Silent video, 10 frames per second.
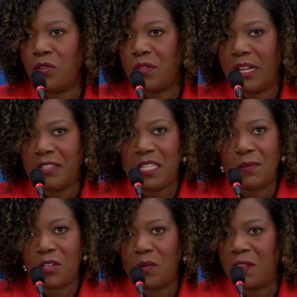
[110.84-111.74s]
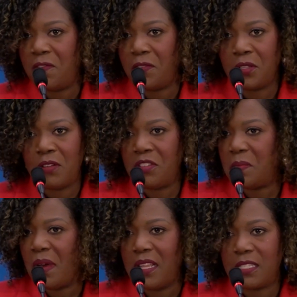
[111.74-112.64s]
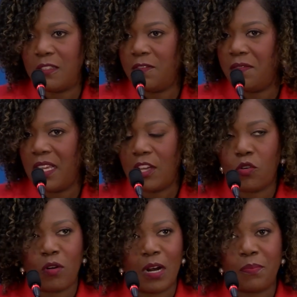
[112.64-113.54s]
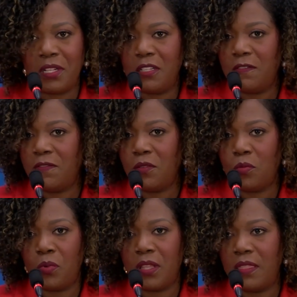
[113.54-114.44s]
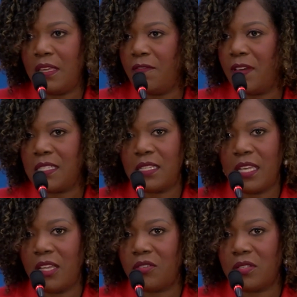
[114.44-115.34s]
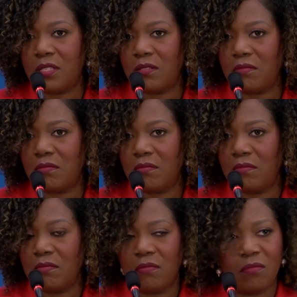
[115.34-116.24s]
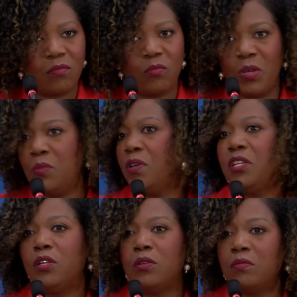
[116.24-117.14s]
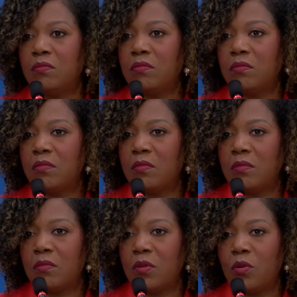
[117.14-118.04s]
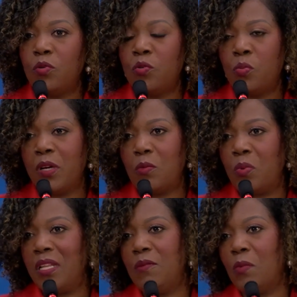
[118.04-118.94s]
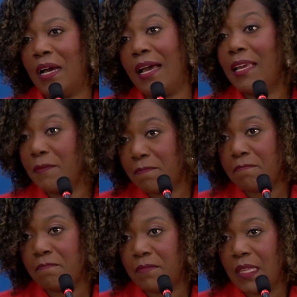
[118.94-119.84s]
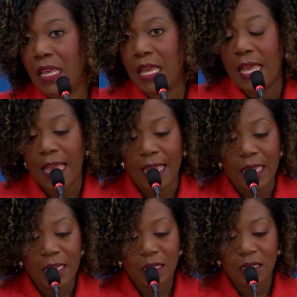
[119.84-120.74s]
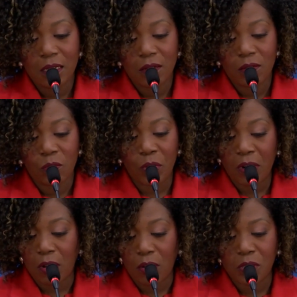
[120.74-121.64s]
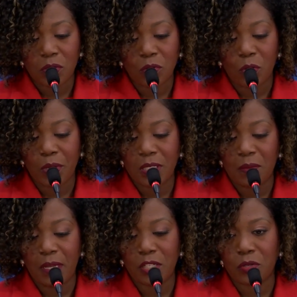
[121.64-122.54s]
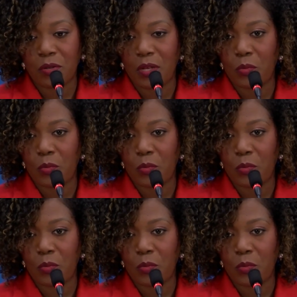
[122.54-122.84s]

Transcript: know that our team is going to be fully responsive and cooperative with the investigators. We want to know who, what, when, and why. And we're also going to make sure